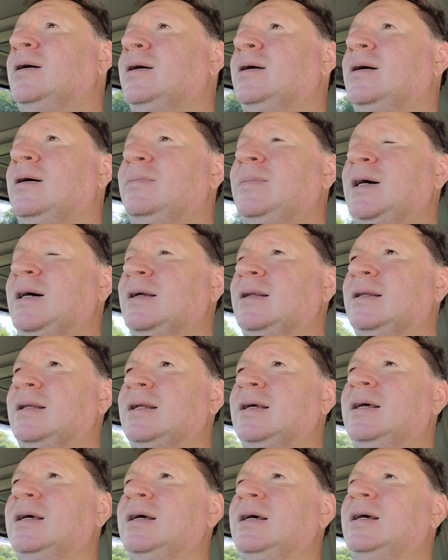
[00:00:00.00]
Come on,
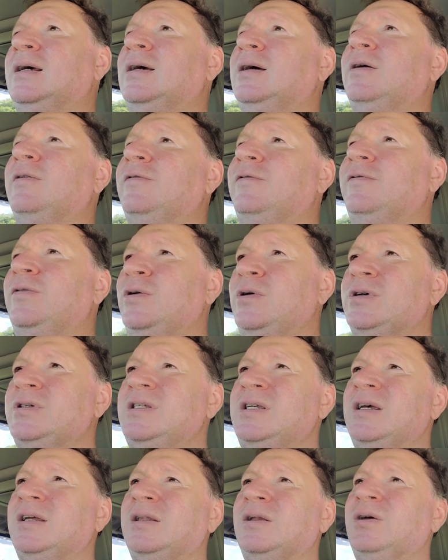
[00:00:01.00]

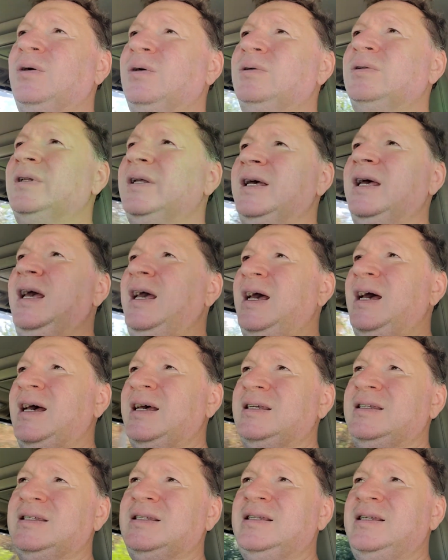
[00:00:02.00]
faucet only
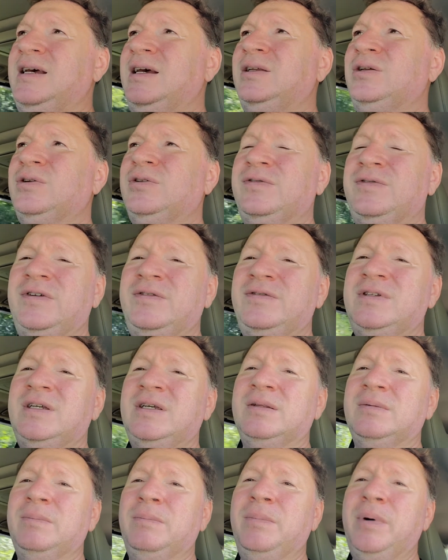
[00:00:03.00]
has 10 or
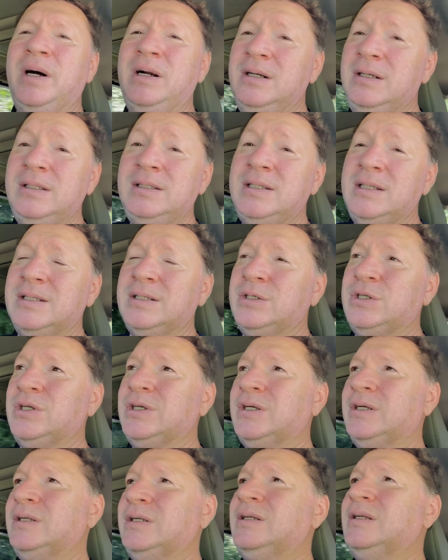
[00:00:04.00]
15 parts
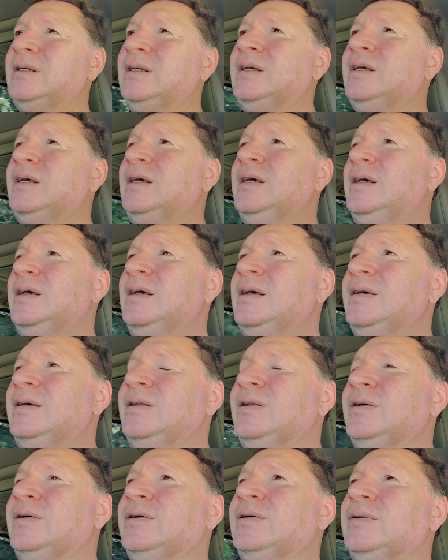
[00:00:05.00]
into it. You
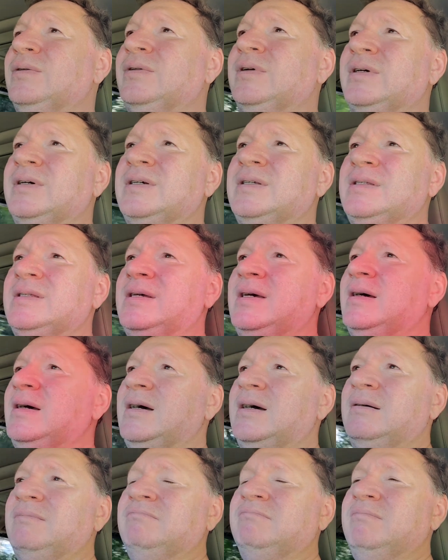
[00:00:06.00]
know, there's a
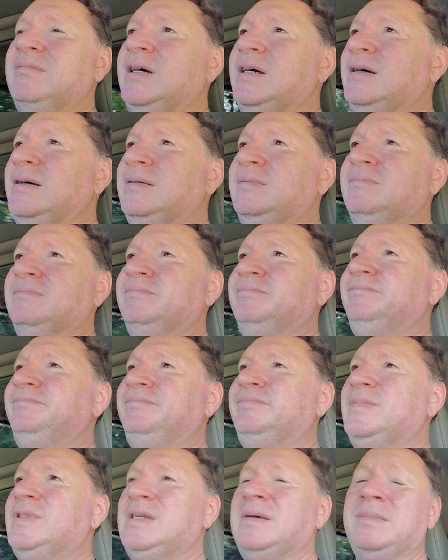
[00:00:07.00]
uh,
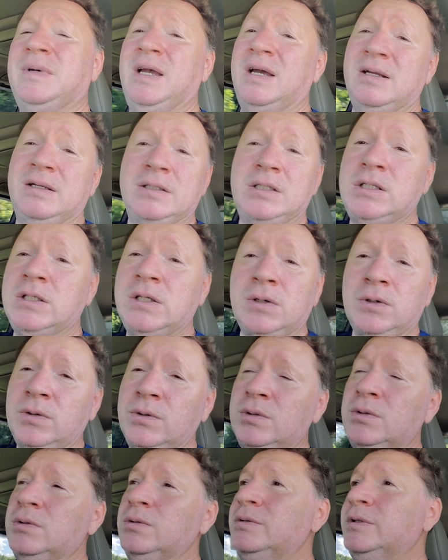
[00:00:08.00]
some kind of
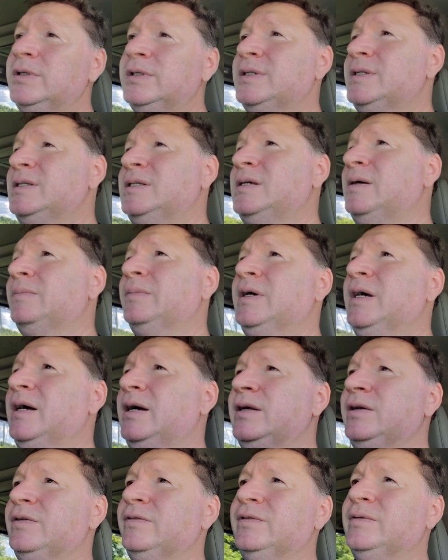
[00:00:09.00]
screw, there is some
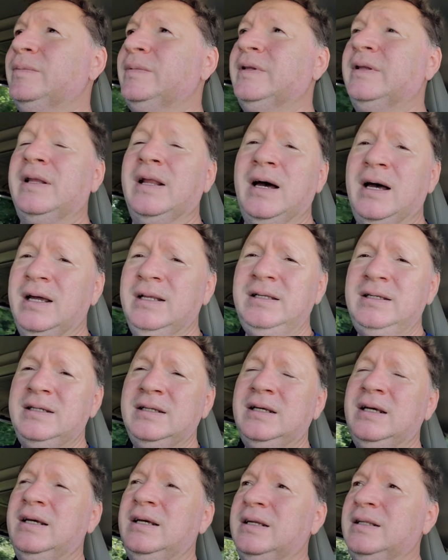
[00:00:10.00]
kind of a nut,
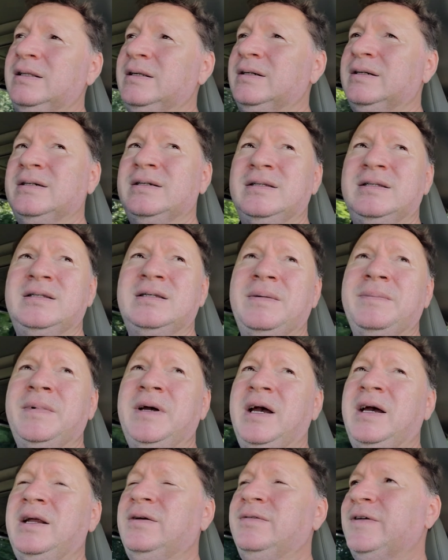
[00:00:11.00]
there is some
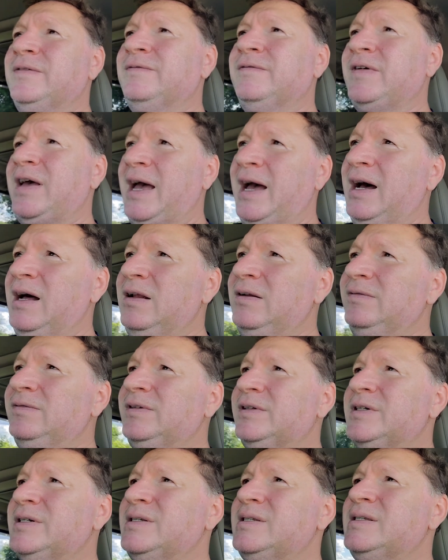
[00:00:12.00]
kind of a valve,
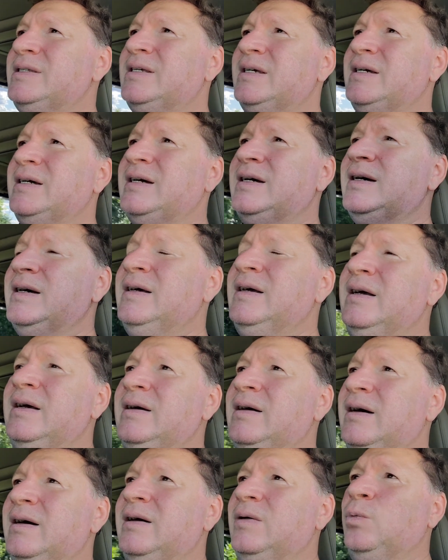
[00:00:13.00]
there is a,
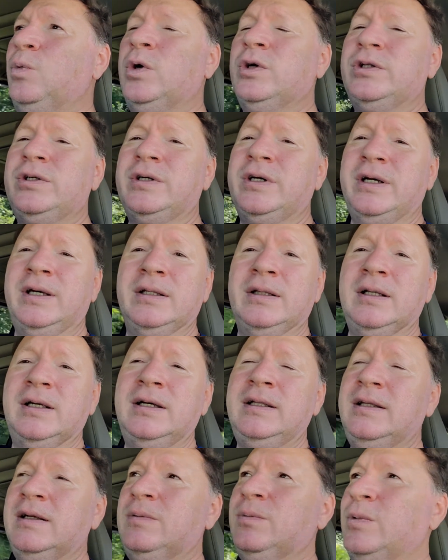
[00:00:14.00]
a water
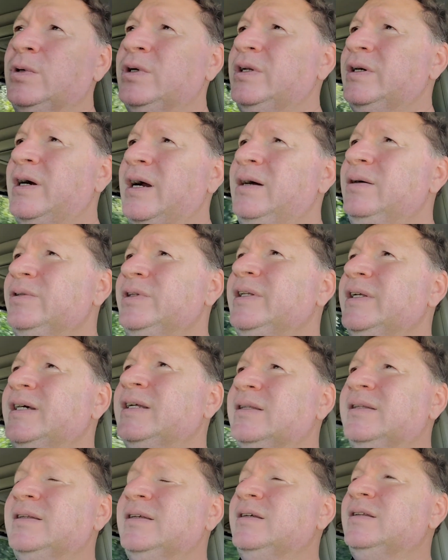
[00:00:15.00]
inlet and water outlet.
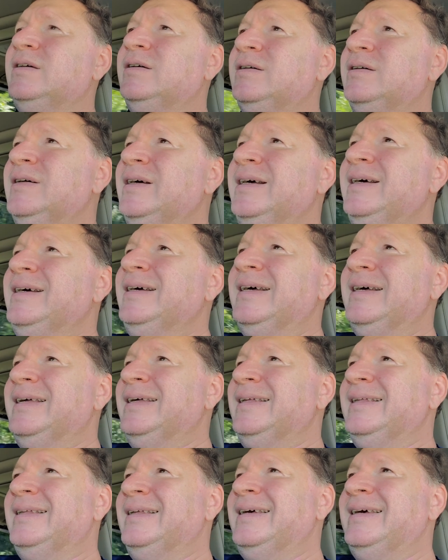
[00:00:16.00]
You know,
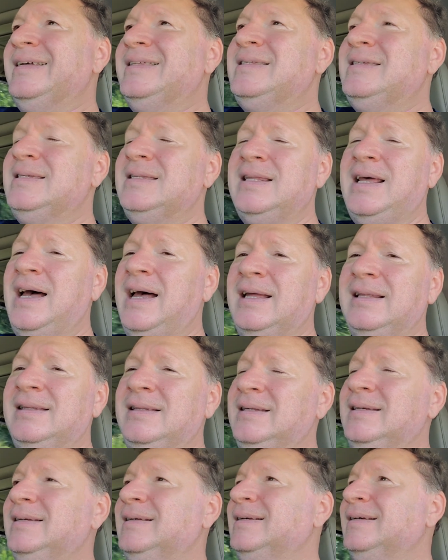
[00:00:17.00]
it's not
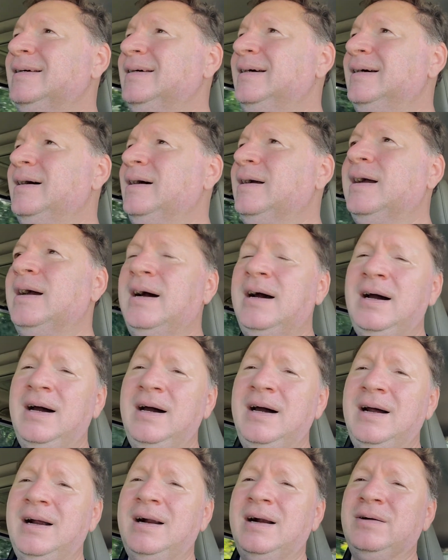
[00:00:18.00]
a
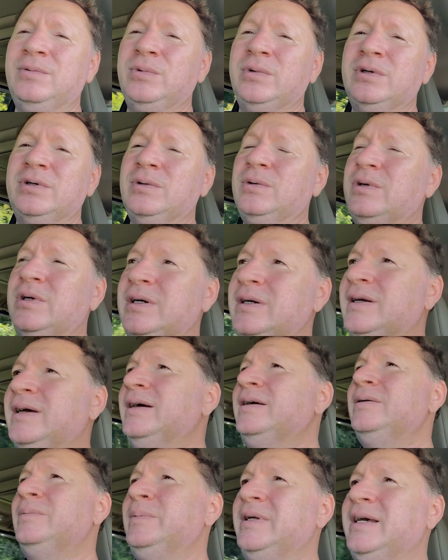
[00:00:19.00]
car or, or, an
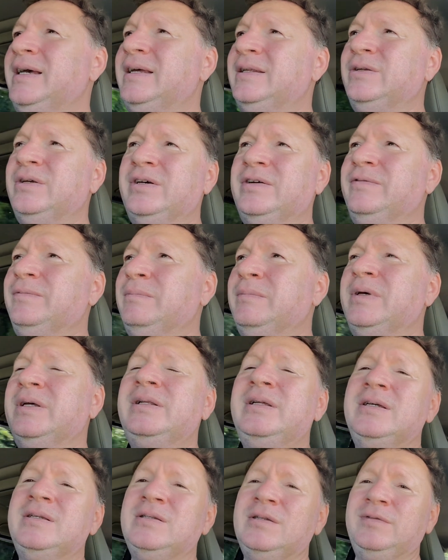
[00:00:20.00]
airplane, you have
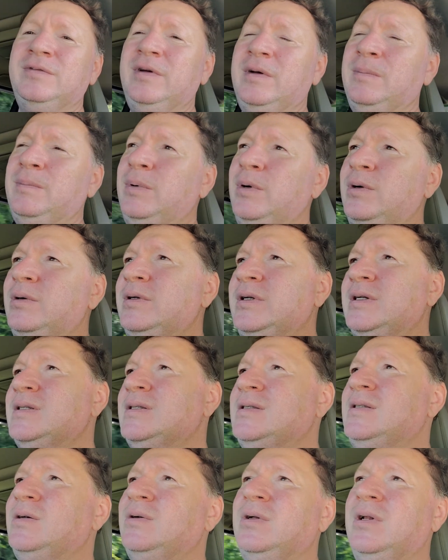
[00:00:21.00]
millions of
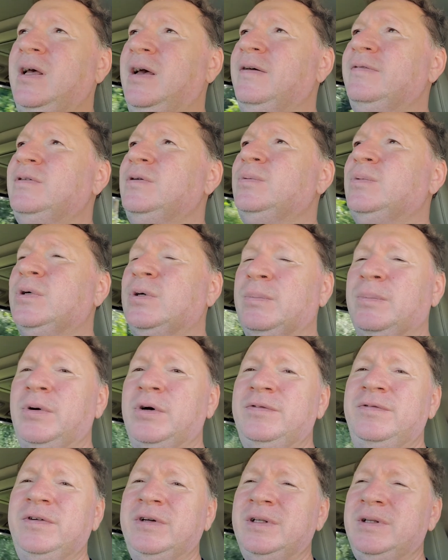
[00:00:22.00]
components, they all have to work
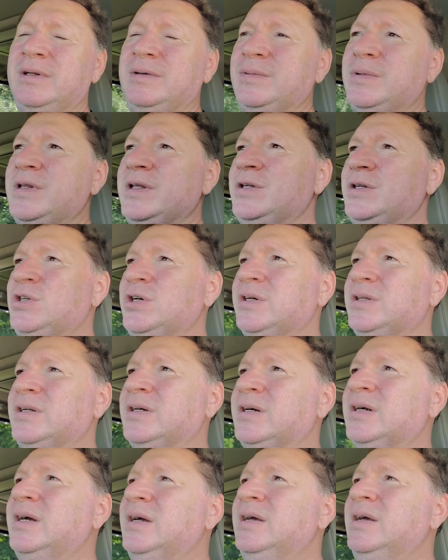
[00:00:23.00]
perfectly with each other.
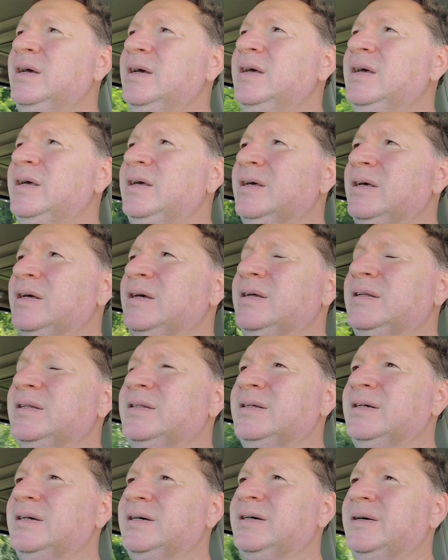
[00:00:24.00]

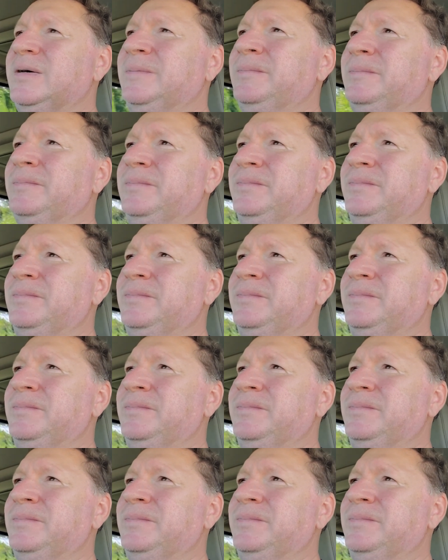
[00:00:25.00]
And uh,